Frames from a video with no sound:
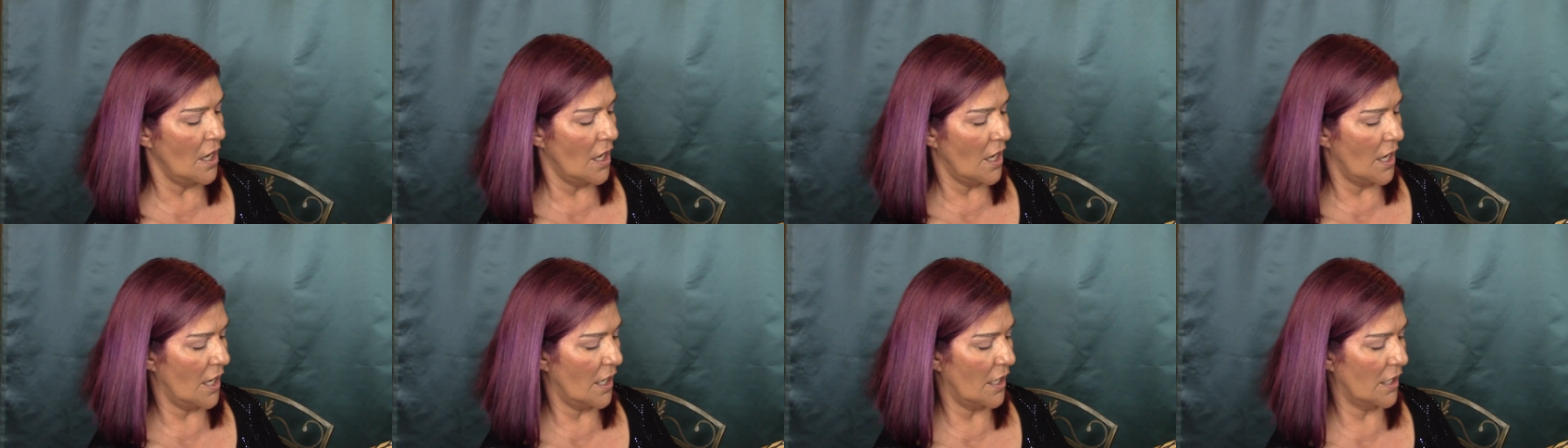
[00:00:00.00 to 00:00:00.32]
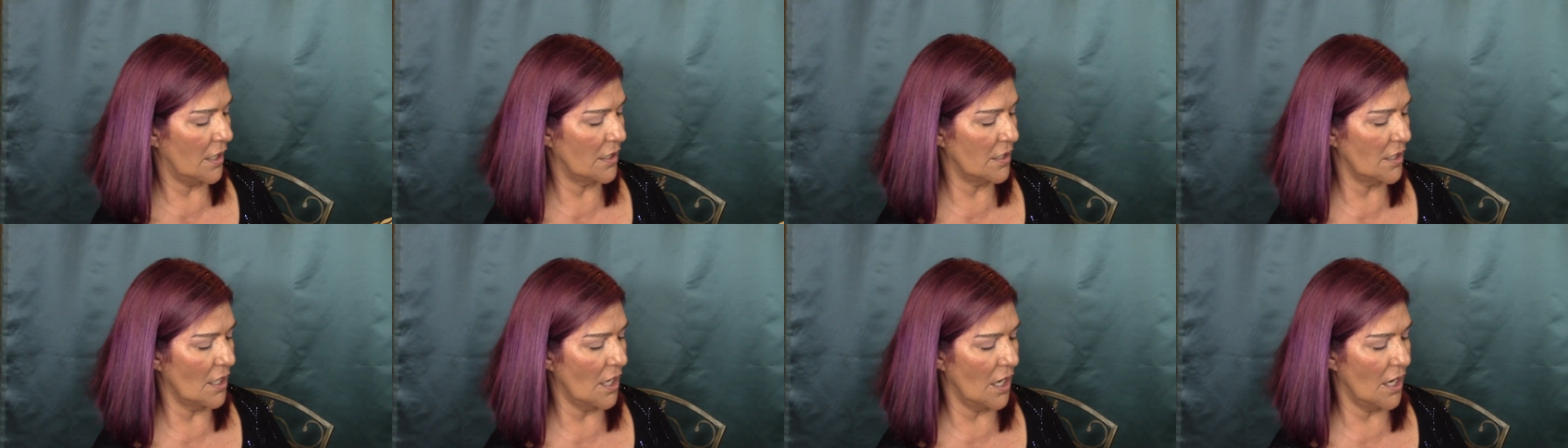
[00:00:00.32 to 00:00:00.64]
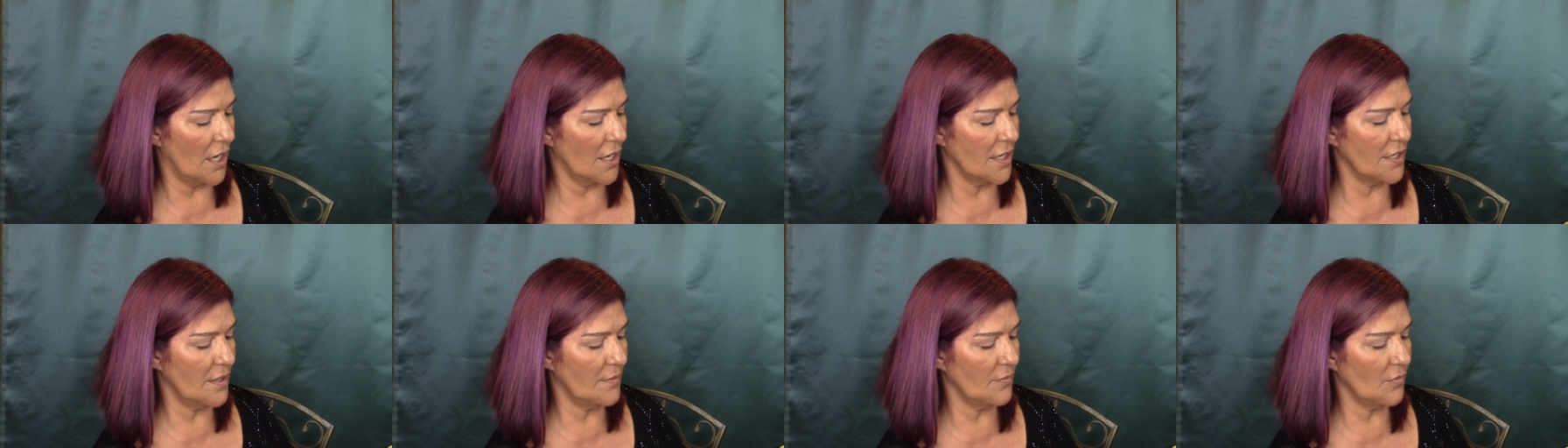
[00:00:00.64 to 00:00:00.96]
and
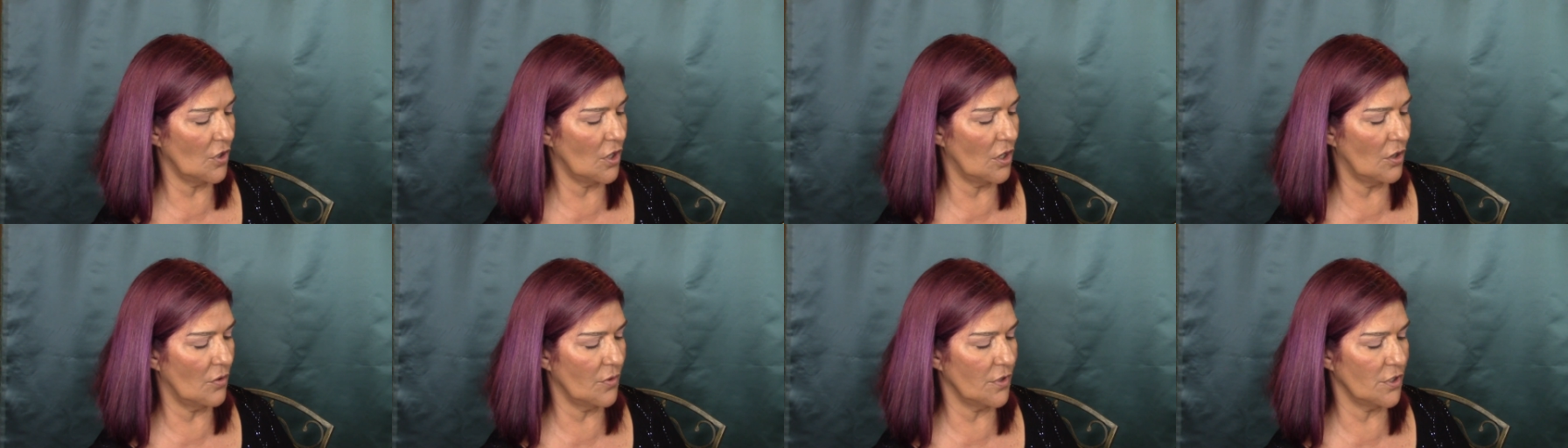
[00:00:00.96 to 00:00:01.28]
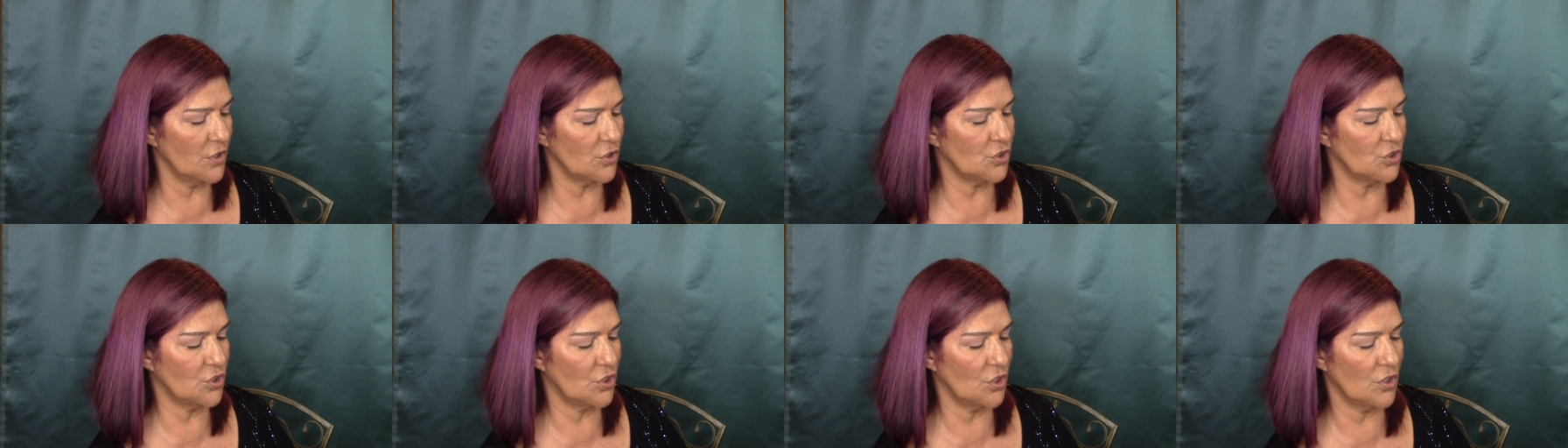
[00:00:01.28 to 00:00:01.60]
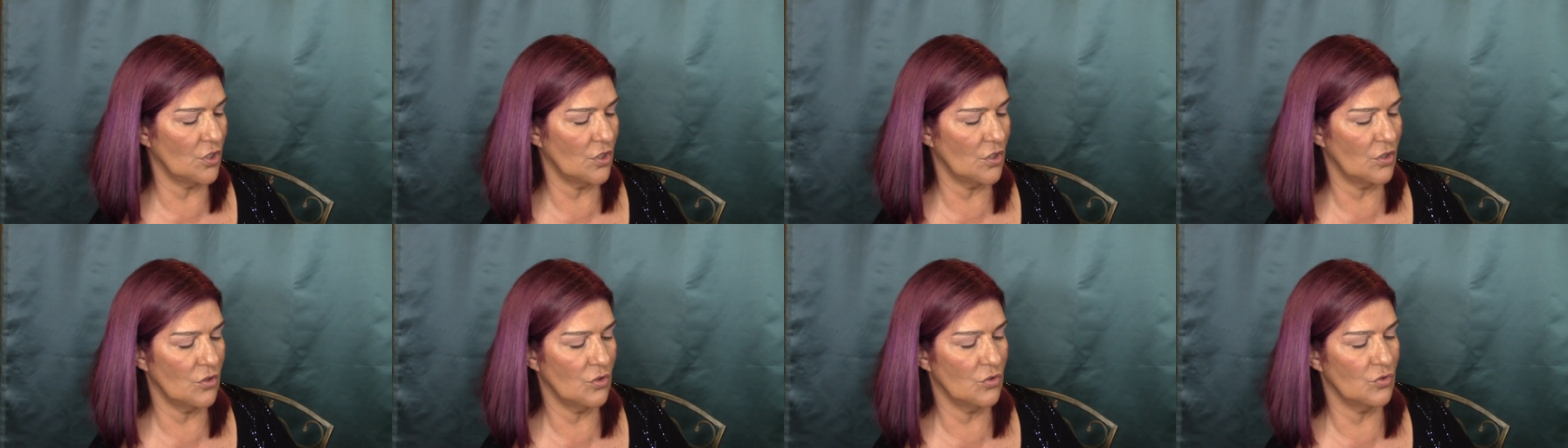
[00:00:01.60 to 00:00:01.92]
I am going to
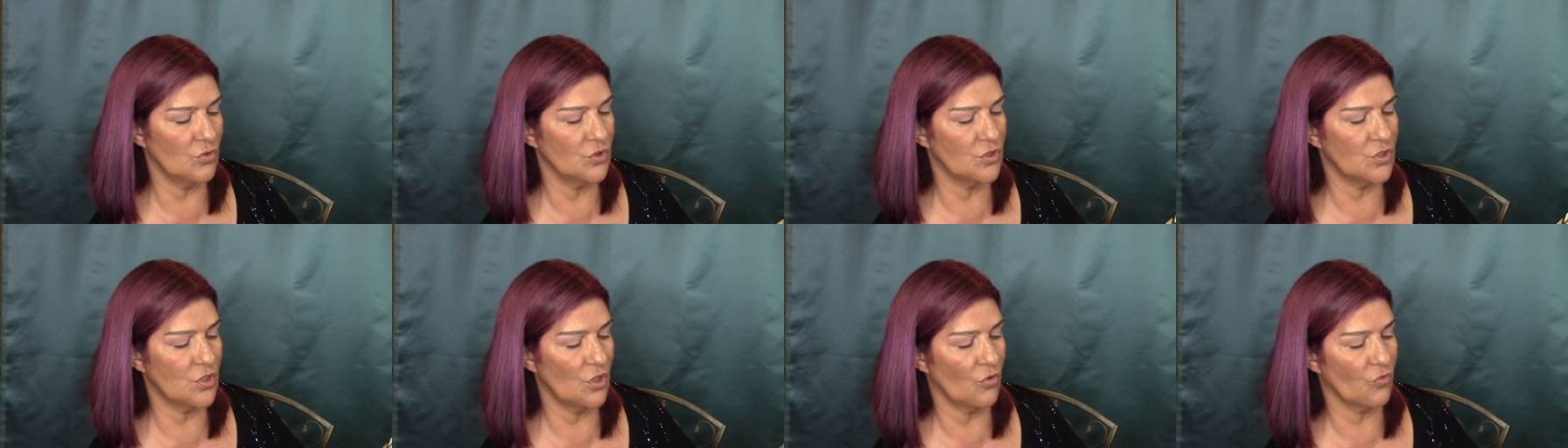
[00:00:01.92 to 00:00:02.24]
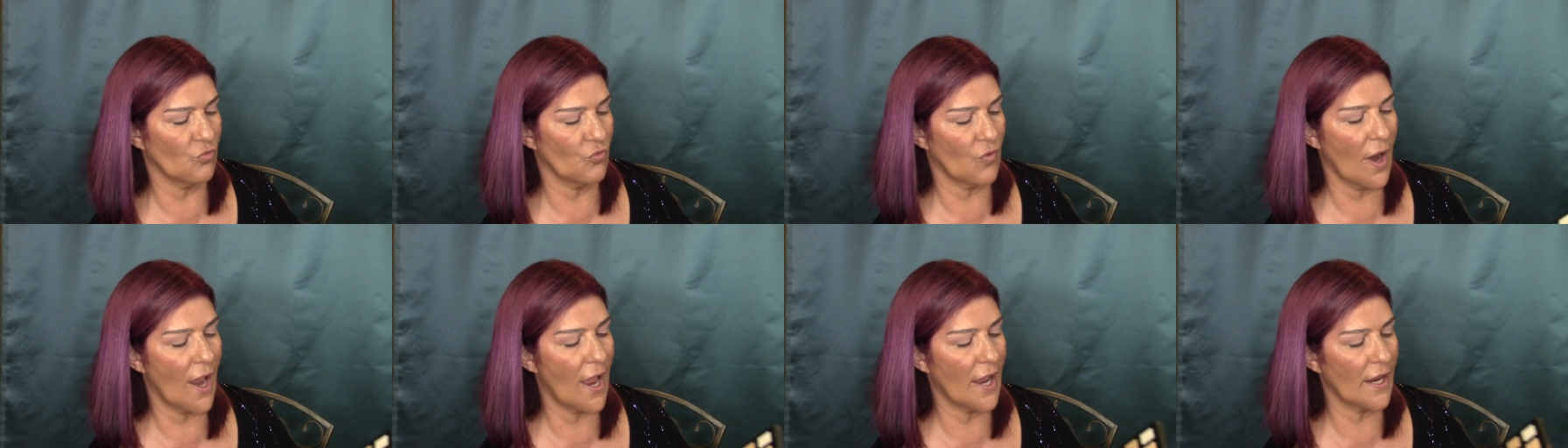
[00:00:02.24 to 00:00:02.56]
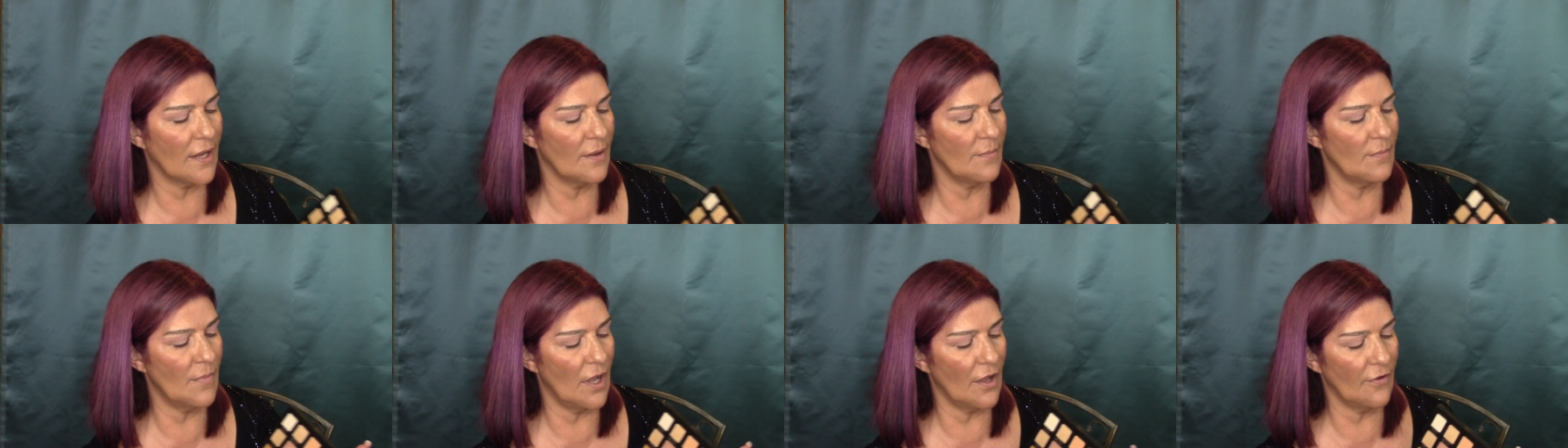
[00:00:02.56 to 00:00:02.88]
use
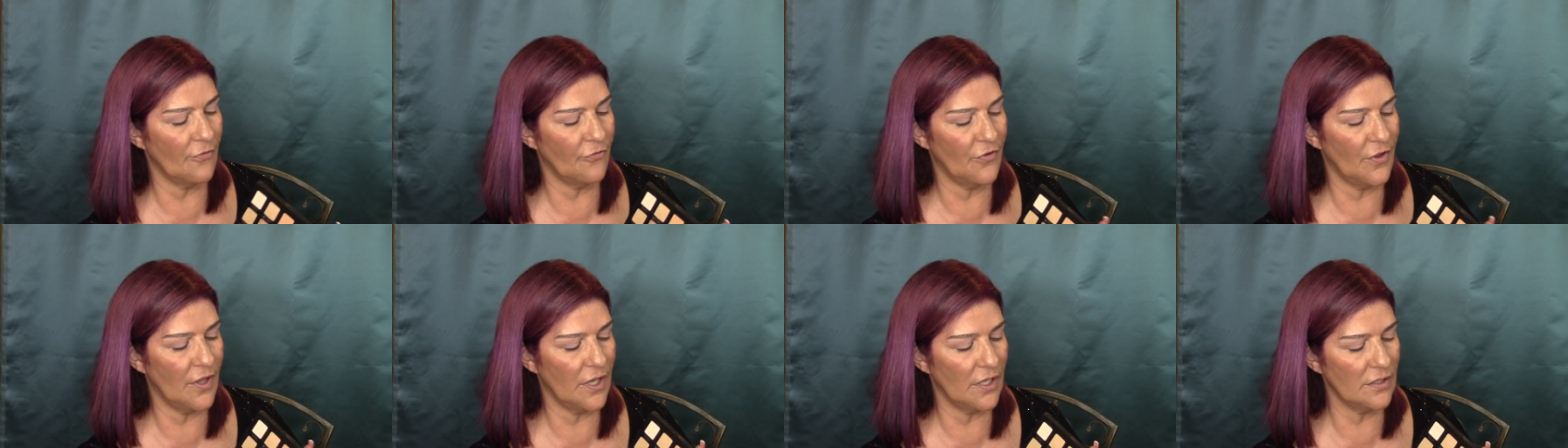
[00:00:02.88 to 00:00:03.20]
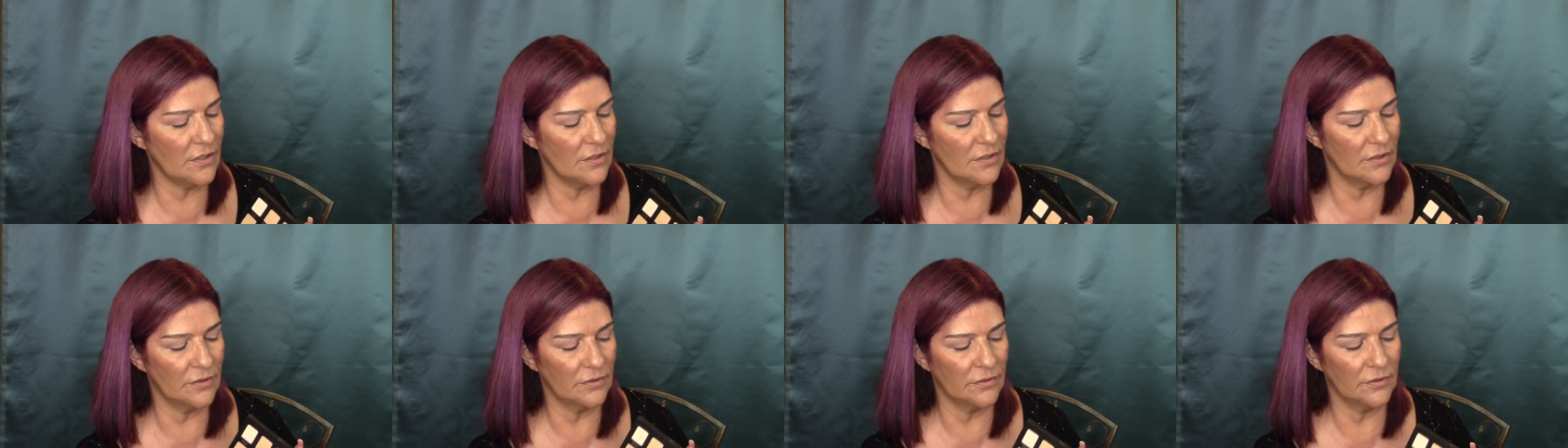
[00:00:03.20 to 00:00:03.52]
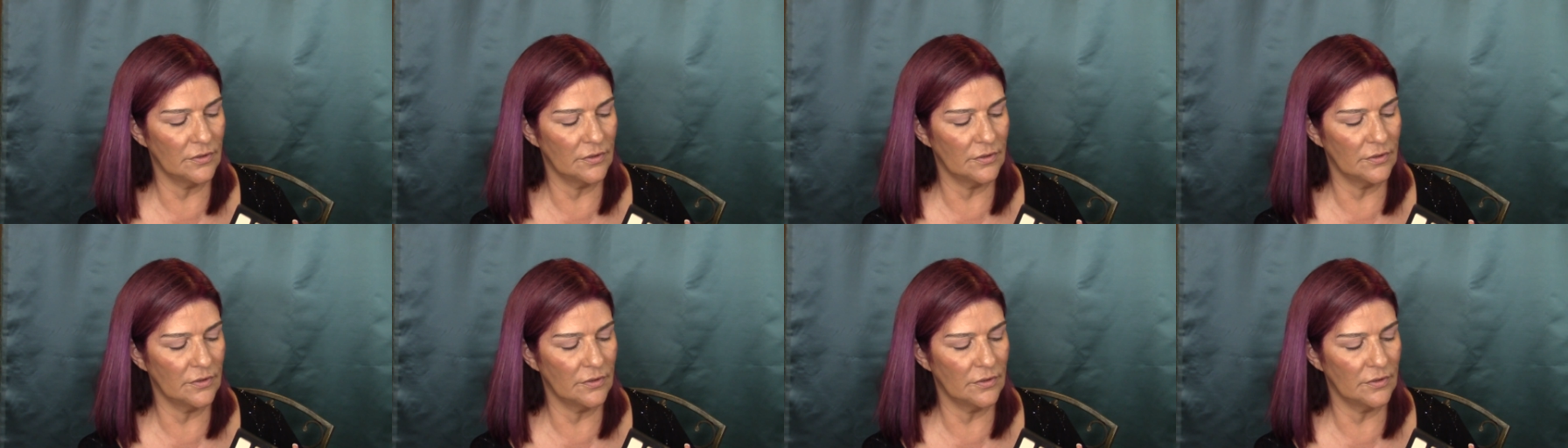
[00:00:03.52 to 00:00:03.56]
Ragamuffin,